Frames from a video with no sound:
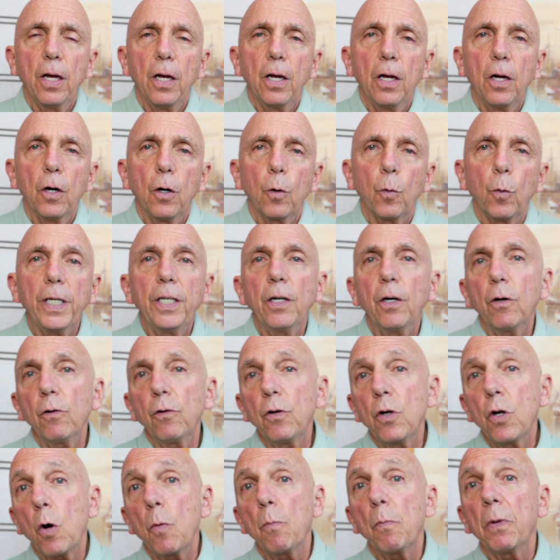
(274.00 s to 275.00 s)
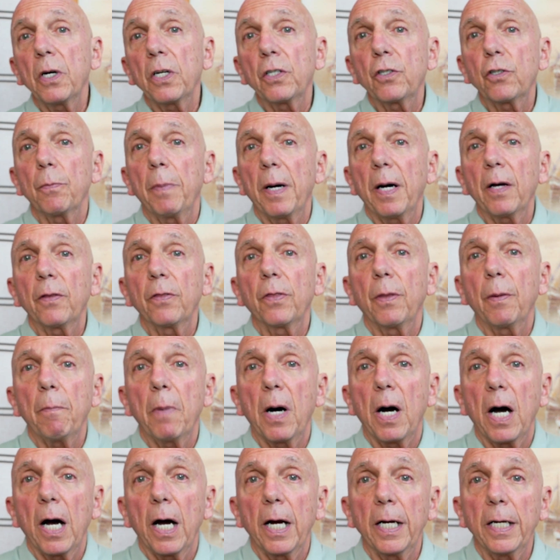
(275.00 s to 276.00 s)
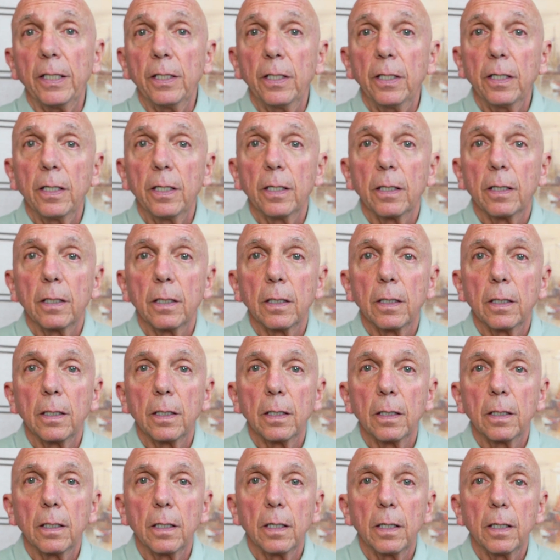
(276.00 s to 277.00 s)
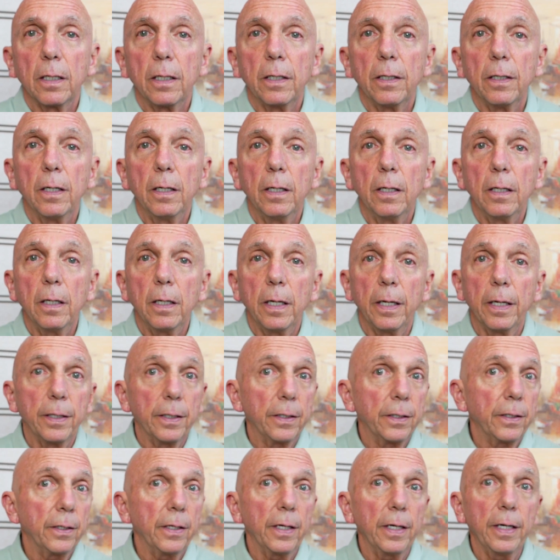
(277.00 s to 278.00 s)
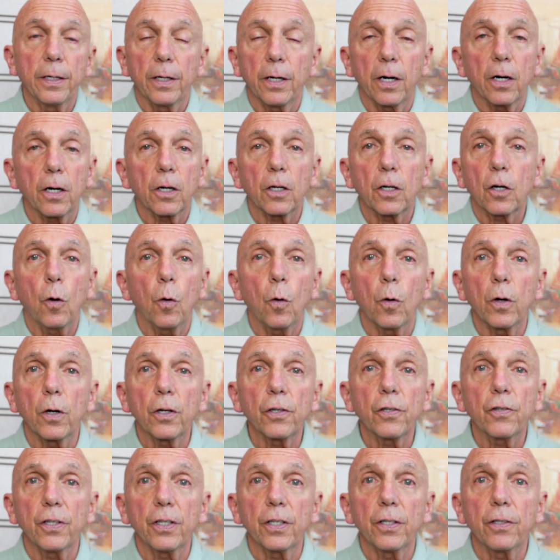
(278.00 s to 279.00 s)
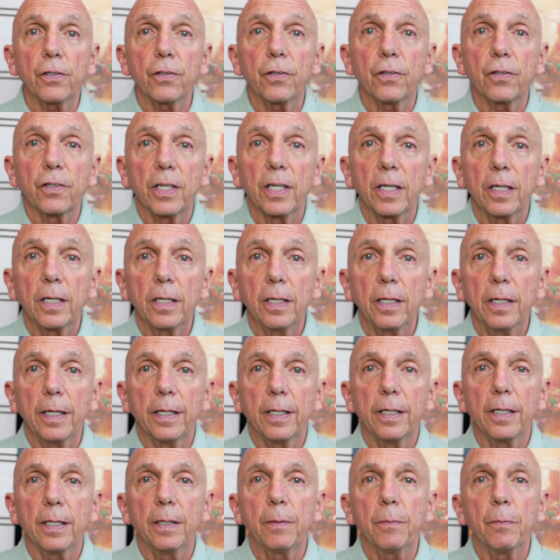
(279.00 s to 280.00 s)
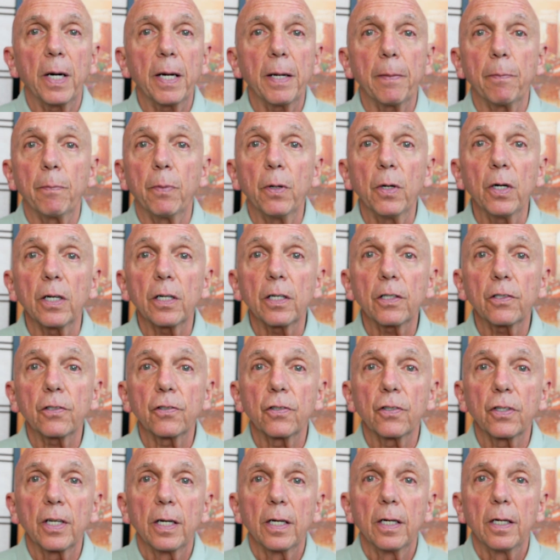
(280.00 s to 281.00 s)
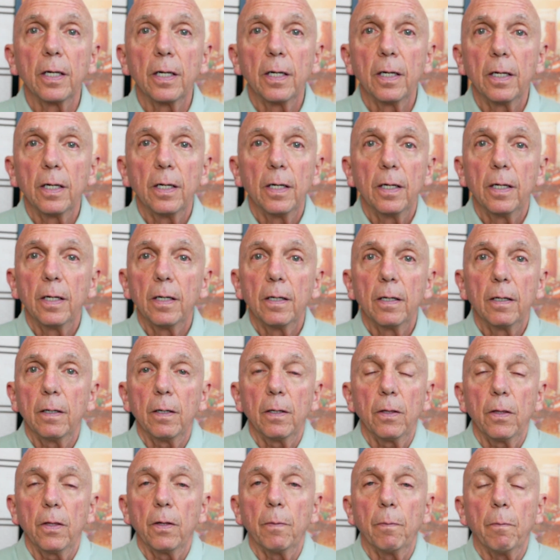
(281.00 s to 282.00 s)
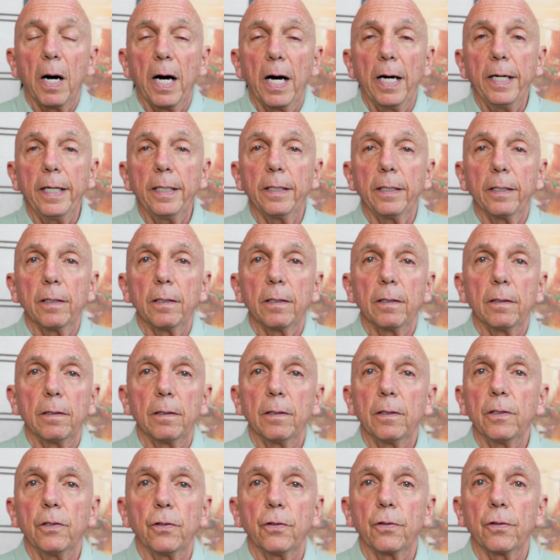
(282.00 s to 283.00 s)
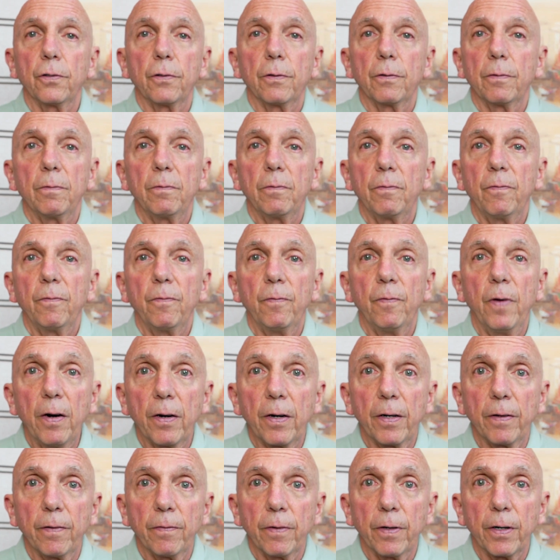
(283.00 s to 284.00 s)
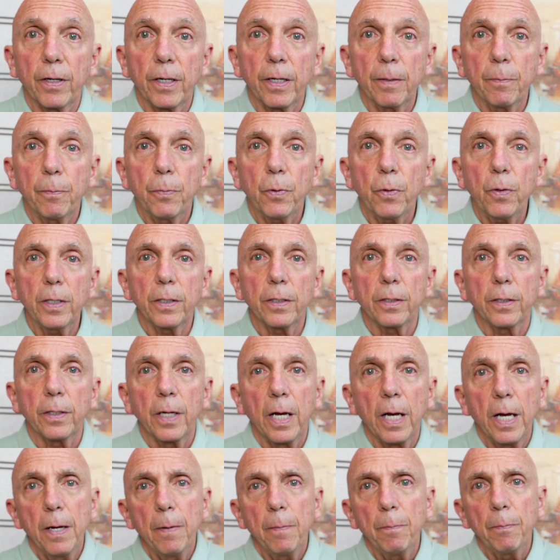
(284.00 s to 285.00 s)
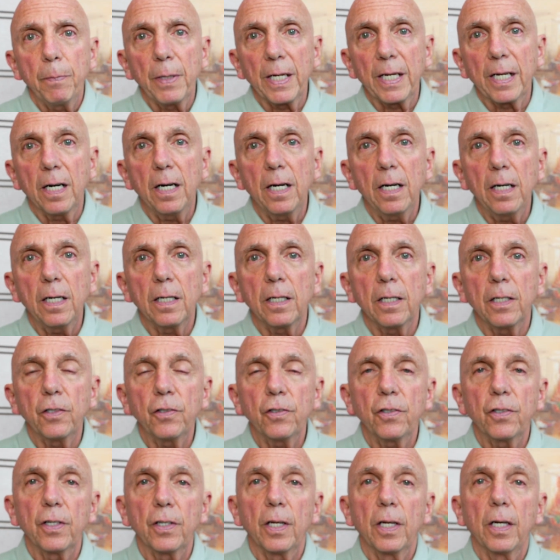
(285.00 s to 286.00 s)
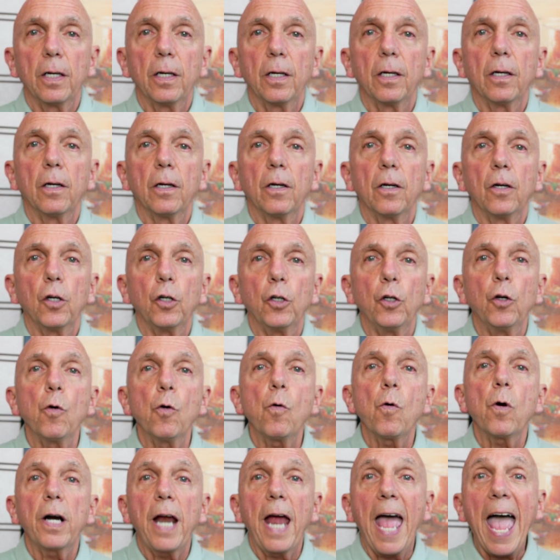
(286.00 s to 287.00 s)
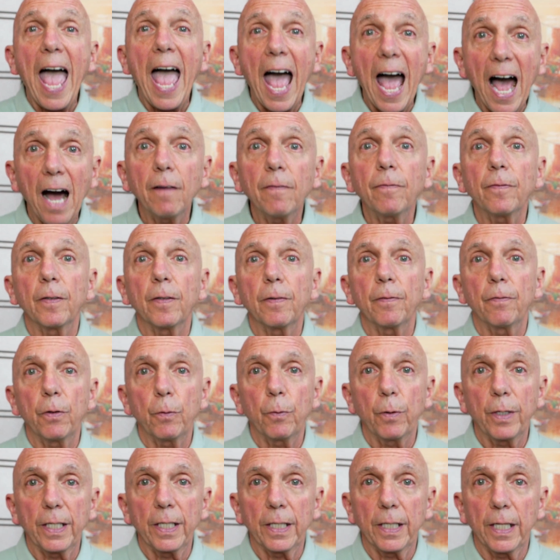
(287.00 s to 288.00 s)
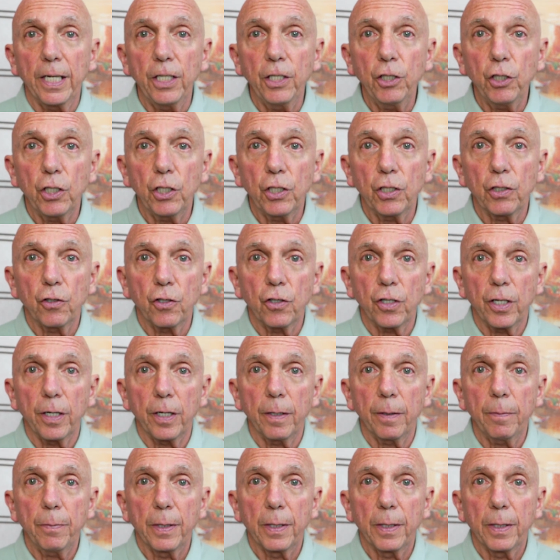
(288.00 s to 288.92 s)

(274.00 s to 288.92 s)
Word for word: We don't know much about the mind. In, in our courses and in my books, the mind is very, very important because you are half of the relationship,